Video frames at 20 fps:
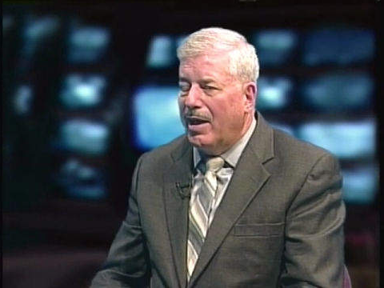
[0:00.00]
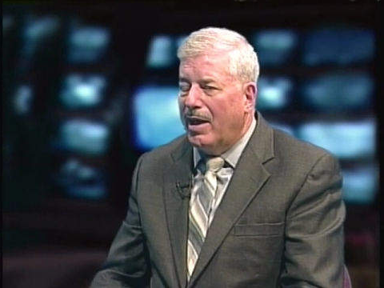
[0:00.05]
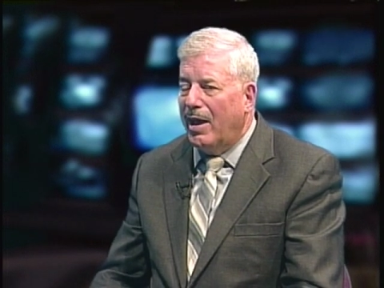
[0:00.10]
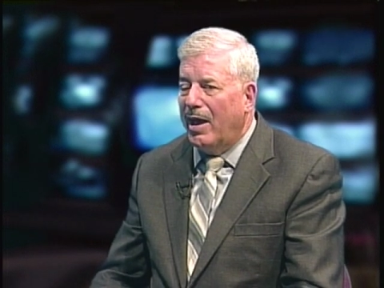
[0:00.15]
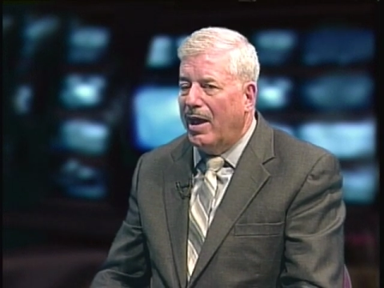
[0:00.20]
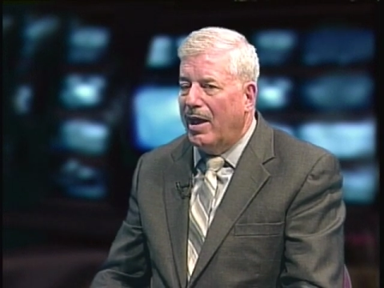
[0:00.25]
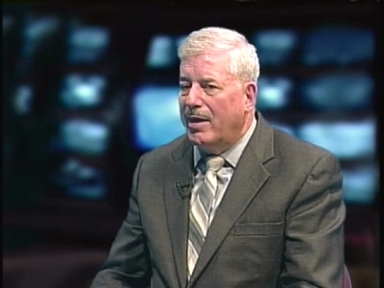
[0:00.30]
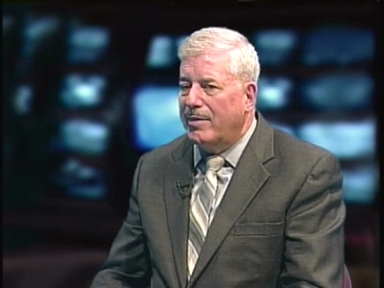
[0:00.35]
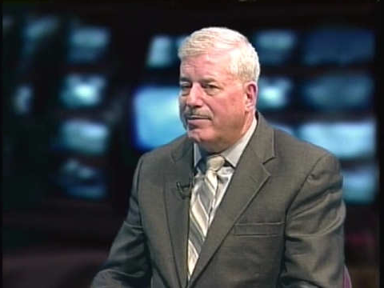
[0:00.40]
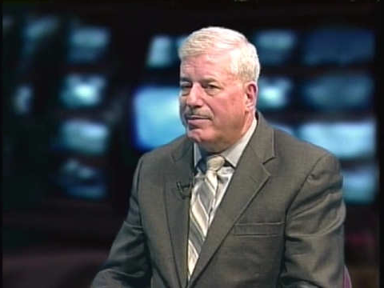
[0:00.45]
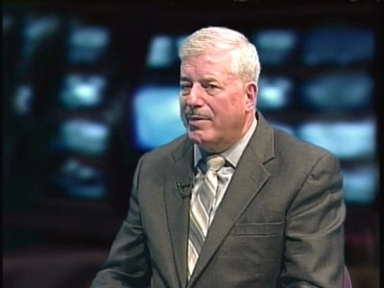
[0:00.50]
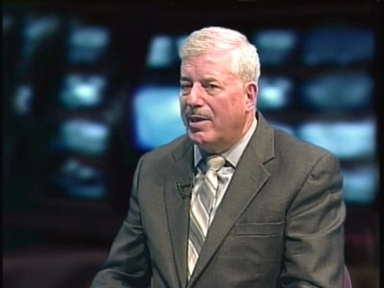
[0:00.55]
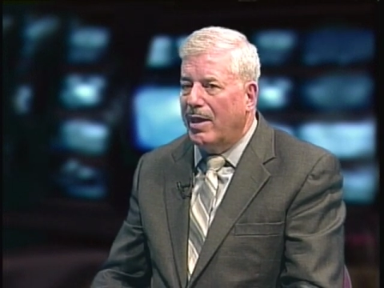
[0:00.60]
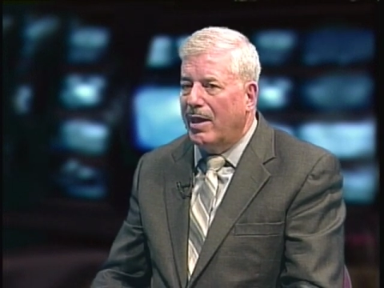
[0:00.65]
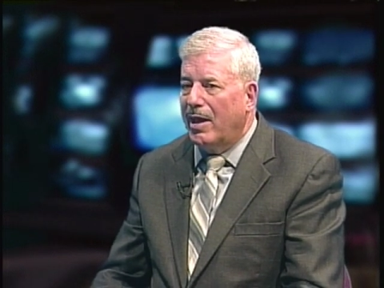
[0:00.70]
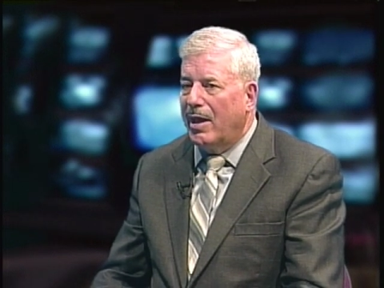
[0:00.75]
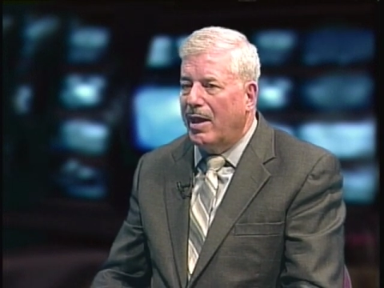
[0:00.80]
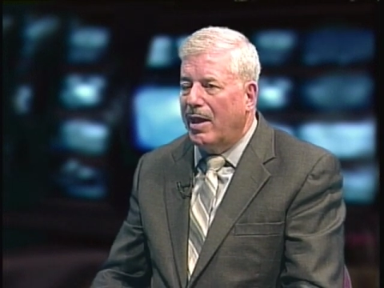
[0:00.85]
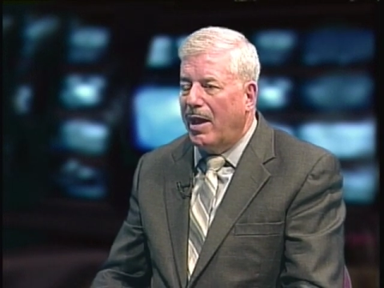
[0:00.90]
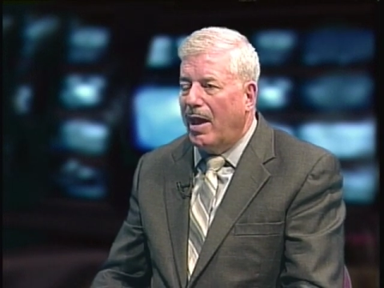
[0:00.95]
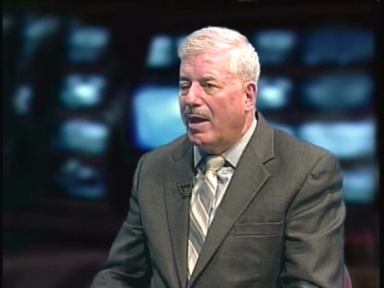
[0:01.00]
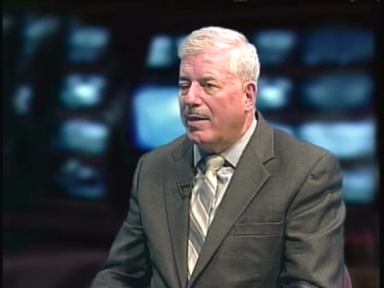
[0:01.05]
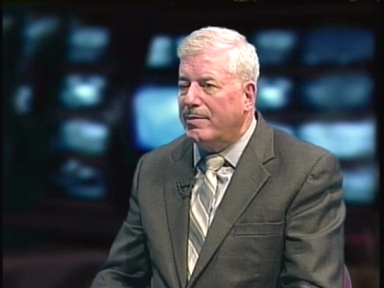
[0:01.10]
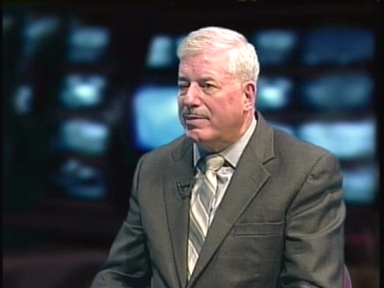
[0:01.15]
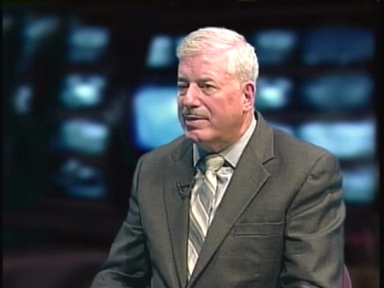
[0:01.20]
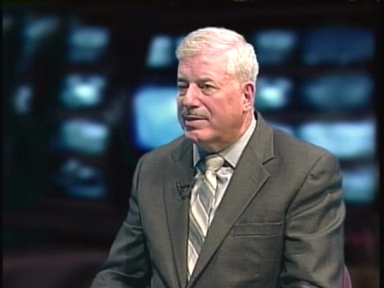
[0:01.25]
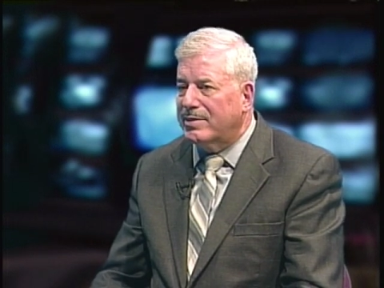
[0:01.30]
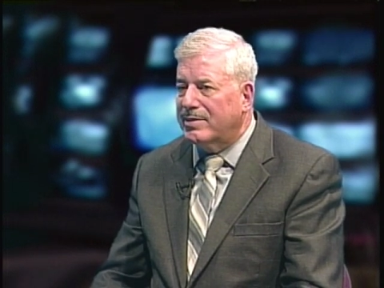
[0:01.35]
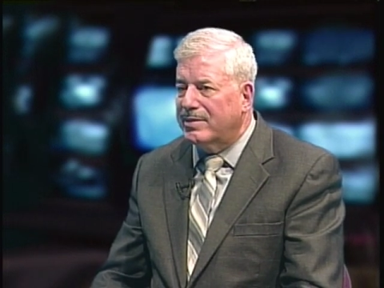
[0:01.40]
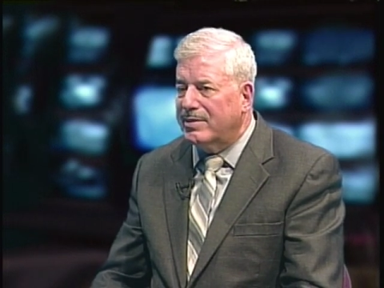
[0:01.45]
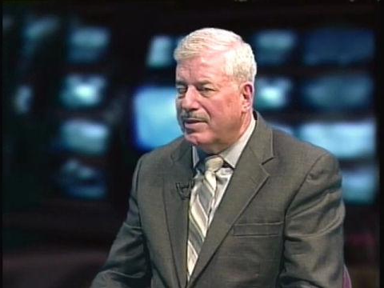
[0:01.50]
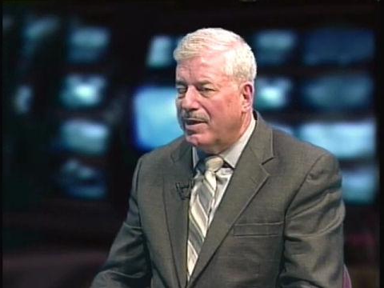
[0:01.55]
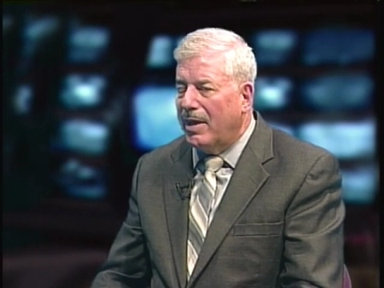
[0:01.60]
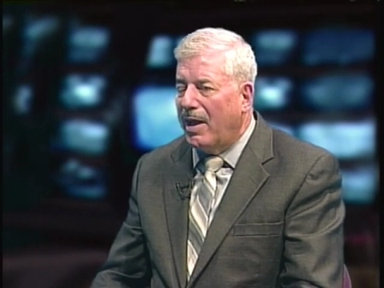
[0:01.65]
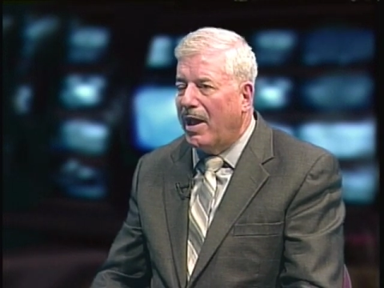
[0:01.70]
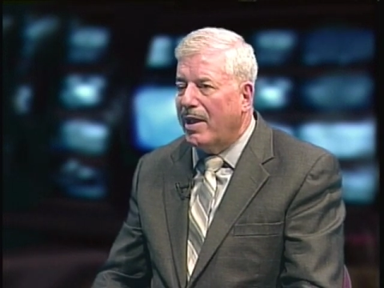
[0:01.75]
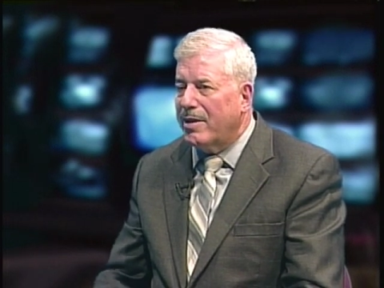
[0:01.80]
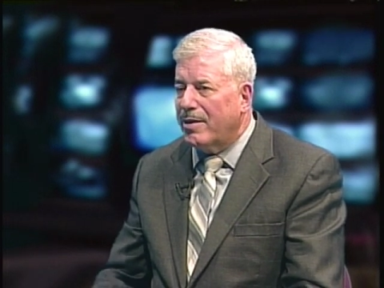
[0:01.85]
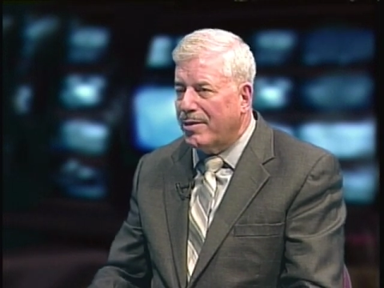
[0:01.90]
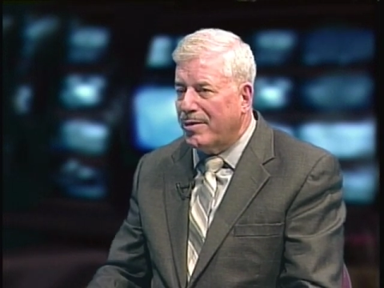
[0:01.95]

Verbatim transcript: I